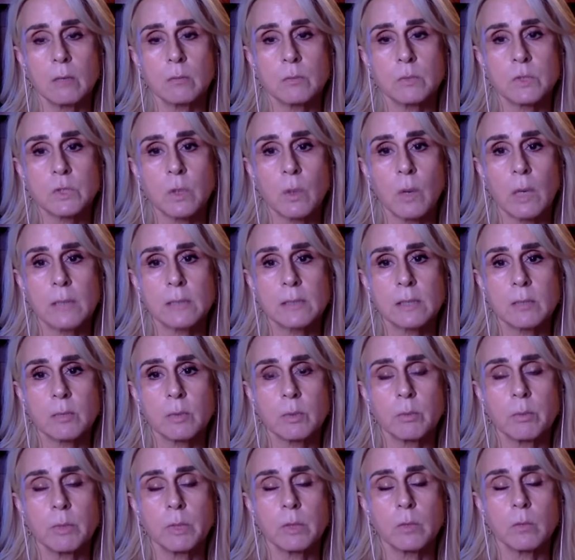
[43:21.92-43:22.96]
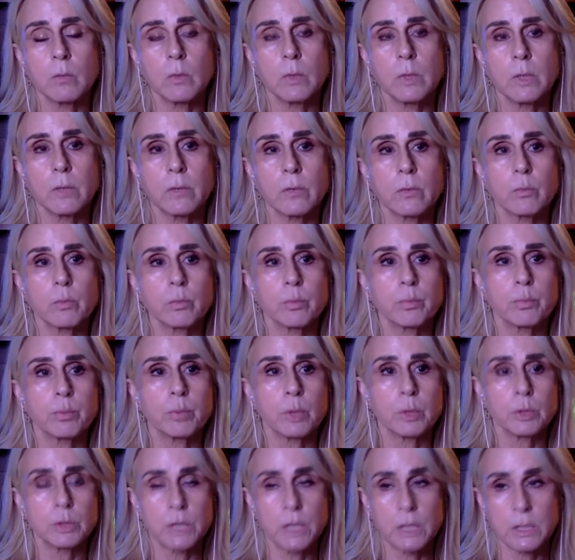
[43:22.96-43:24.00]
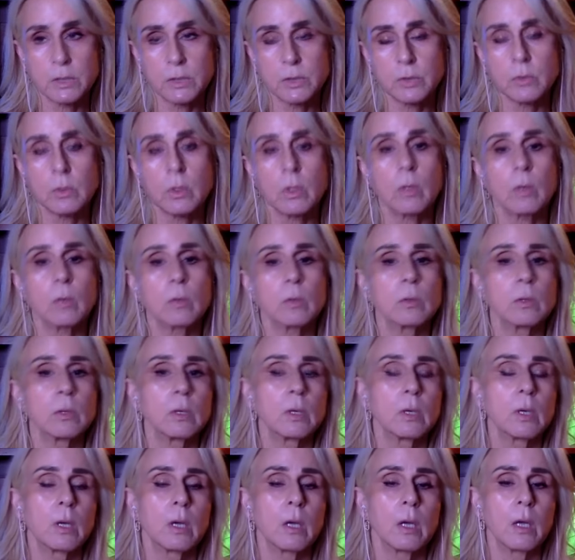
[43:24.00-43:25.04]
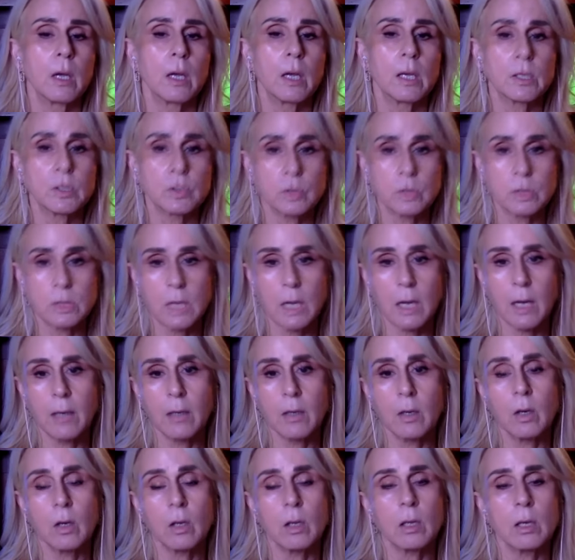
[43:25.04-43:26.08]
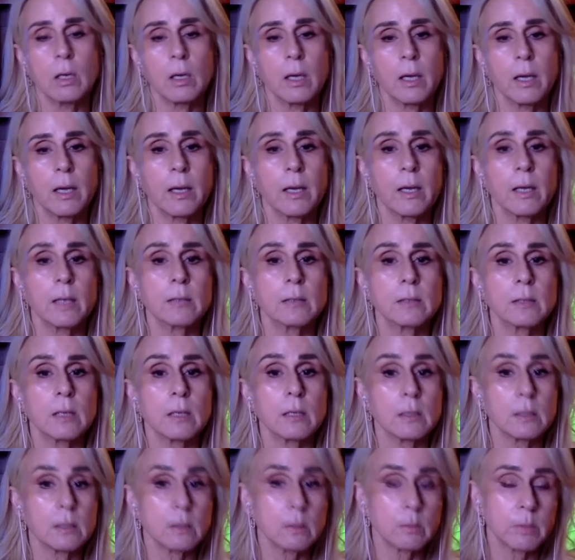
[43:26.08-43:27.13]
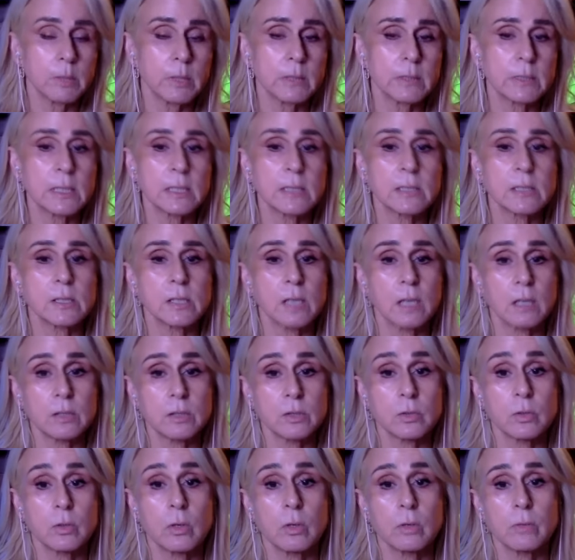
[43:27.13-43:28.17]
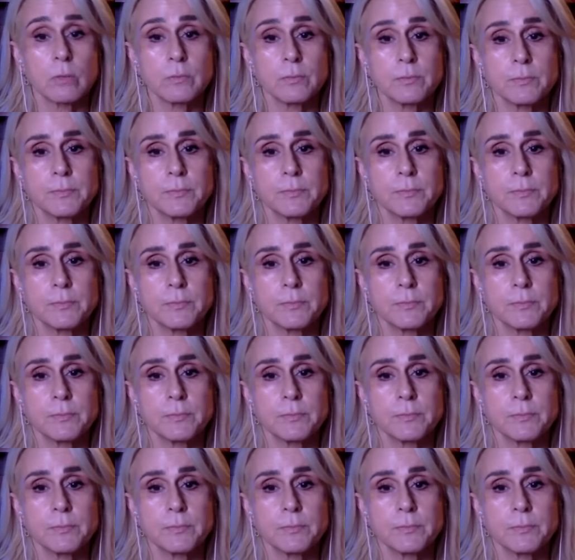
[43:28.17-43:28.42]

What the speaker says: So I supplement with progesterone, estradiol, and a little bit of testosterone.